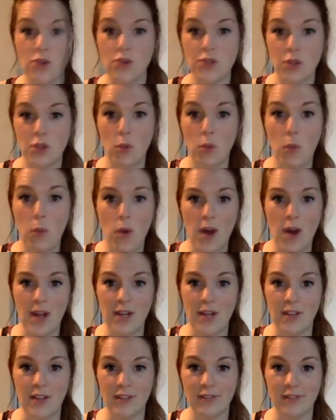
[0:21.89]
So
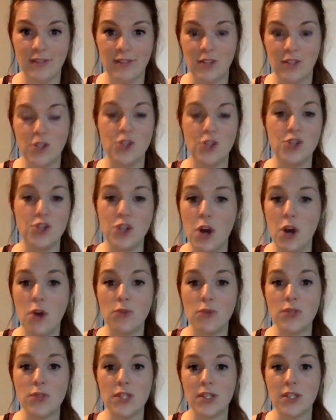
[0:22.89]
1,
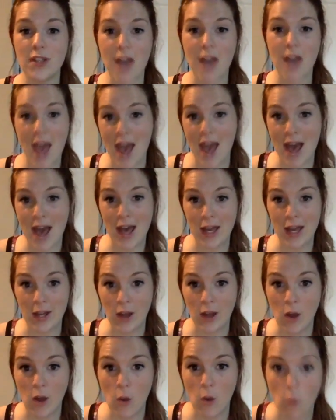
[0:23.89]
don't add
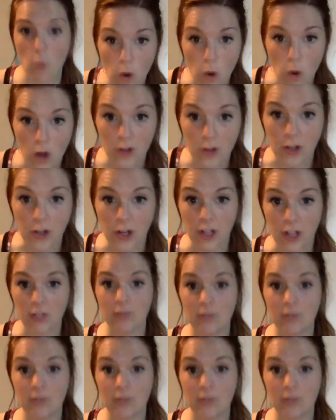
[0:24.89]
water.